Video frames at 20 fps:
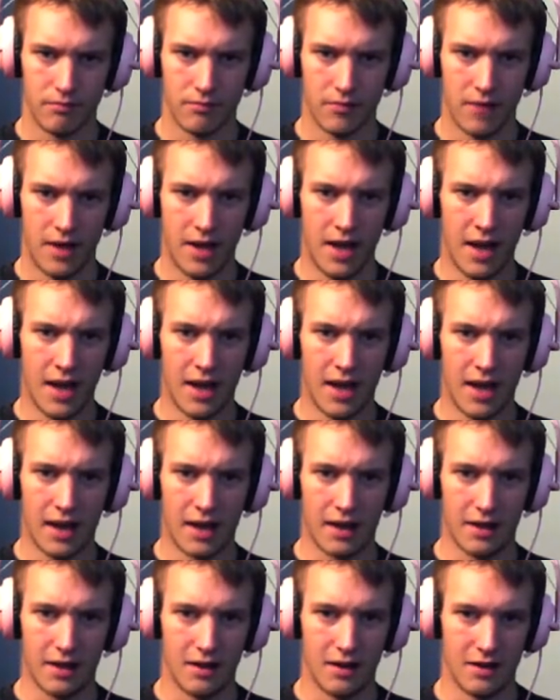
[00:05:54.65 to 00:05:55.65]

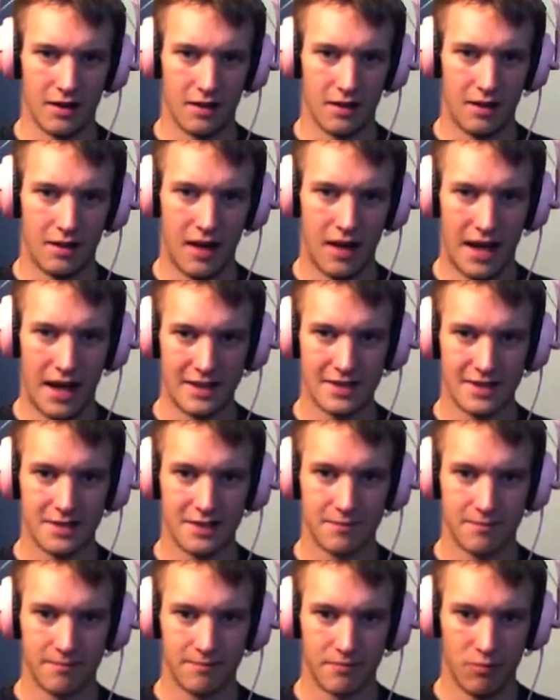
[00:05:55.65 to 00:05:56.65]
Hi, Light.
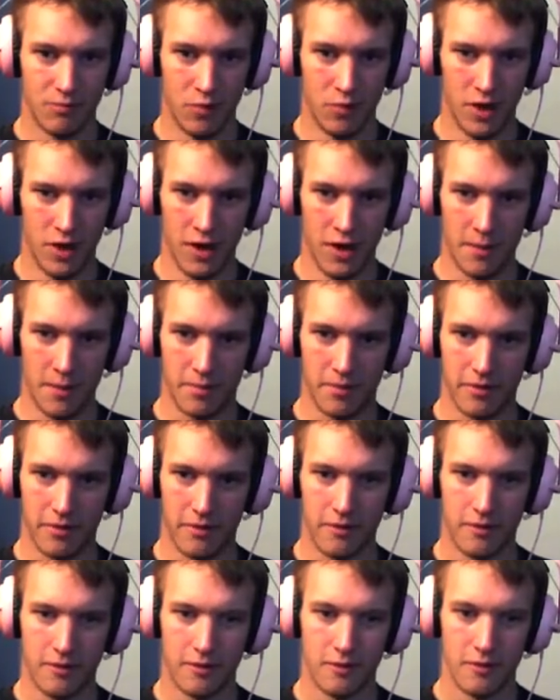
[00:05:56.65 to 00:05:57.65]
What up?
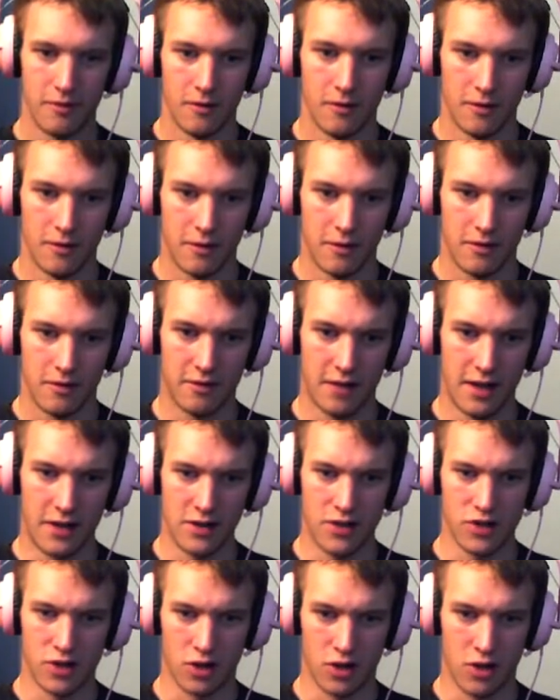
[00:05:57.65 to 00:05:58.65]

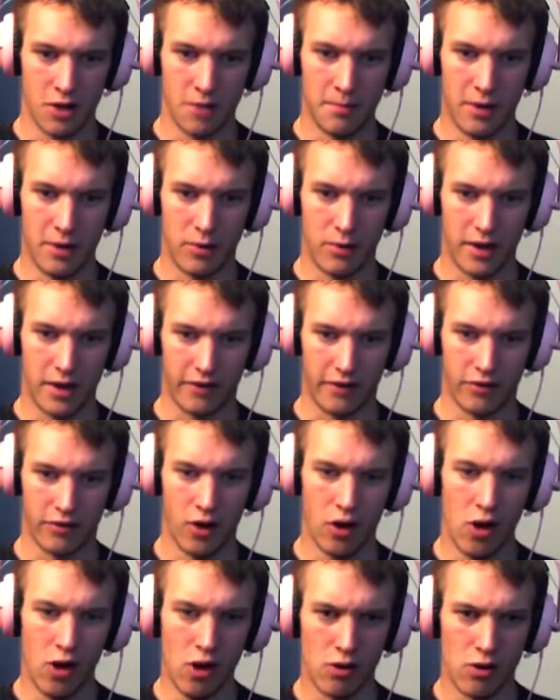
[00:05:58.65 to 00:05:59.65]
Danger, Compound X.
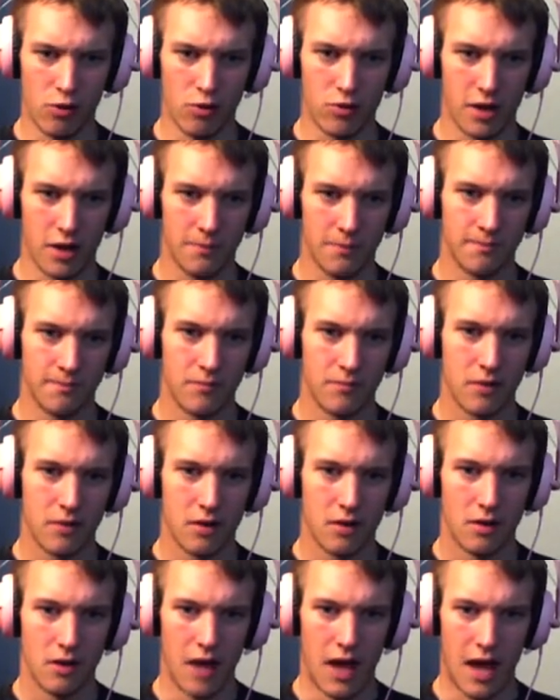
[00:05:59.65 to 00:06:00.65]
Oh, okay.
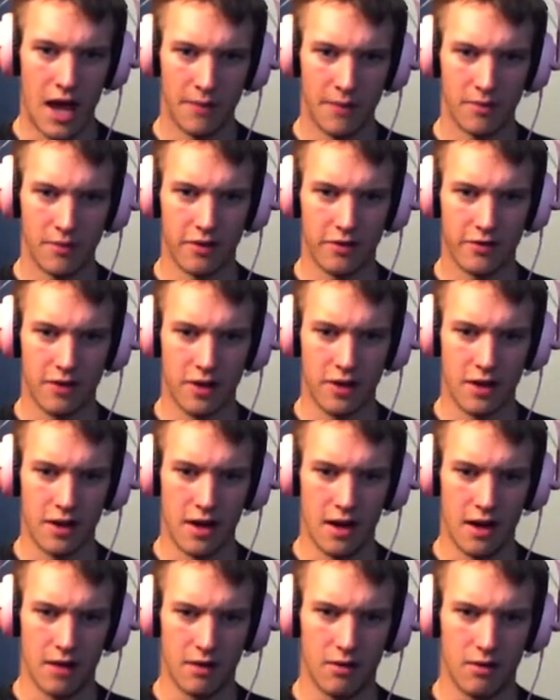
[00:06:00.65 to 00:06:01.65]
I'm just
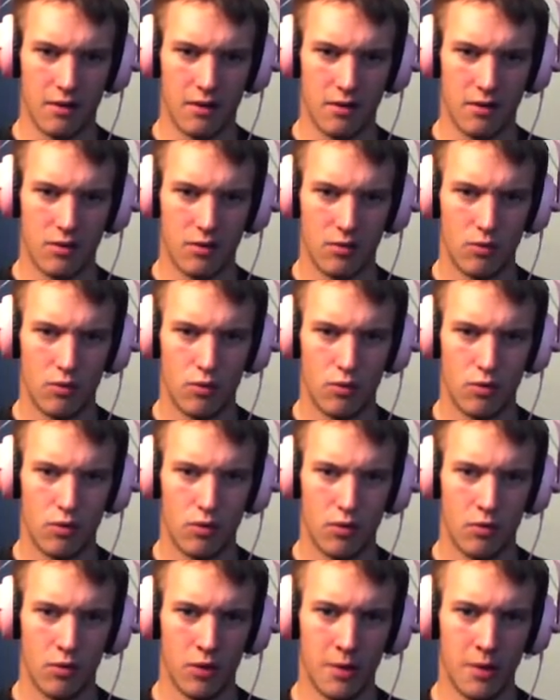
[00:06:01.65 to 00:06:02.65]
gonna...
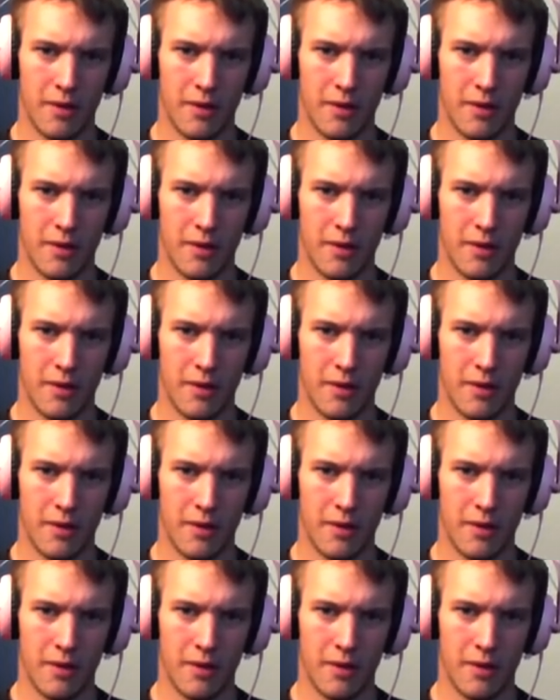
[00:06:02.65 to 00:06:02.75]
What am I